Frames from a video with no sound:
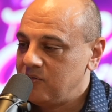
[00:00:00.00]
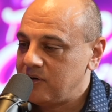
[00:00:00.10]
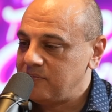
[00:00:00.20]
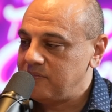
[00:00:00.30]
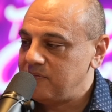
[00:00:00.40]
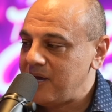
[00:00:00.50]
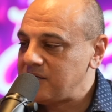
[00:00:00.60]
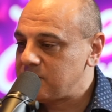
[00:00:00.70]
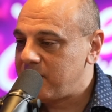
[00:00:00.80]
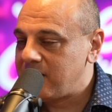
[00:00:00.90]
what
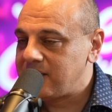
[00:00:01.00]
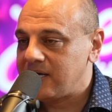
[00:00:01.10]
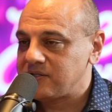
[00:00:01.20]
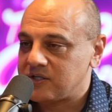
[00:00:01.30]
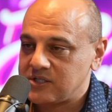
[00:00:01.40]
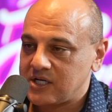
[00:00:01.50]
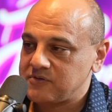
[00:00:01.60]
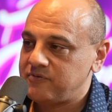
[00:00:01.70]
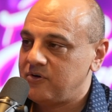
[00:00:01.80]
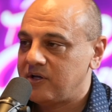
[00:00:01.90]
makes a podcast
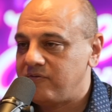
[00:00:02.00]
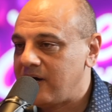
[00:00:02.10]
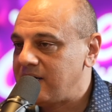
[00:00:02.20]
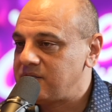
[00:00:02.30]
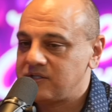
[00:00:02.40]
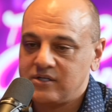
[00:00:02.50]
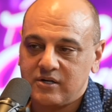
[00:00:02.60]
successful, advice,